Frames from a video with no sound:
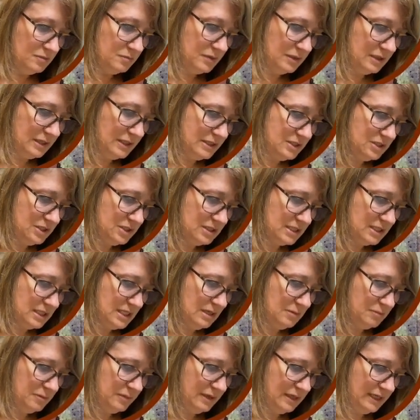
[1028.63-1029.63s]
But let's just
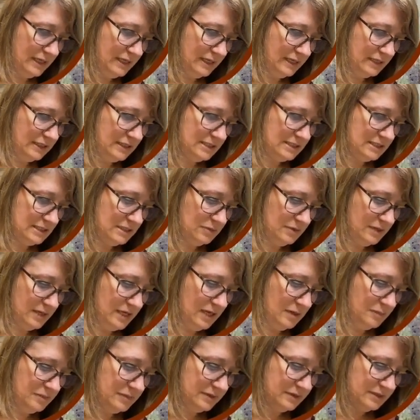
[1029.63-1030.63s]
keep playing. Let's see what
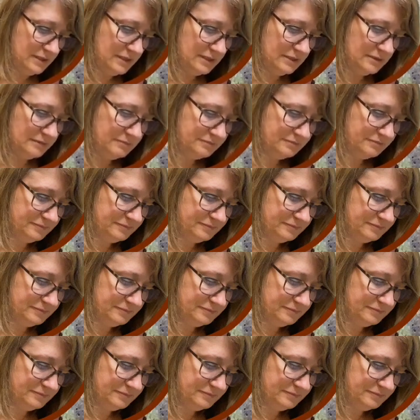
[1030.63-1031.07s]
happens.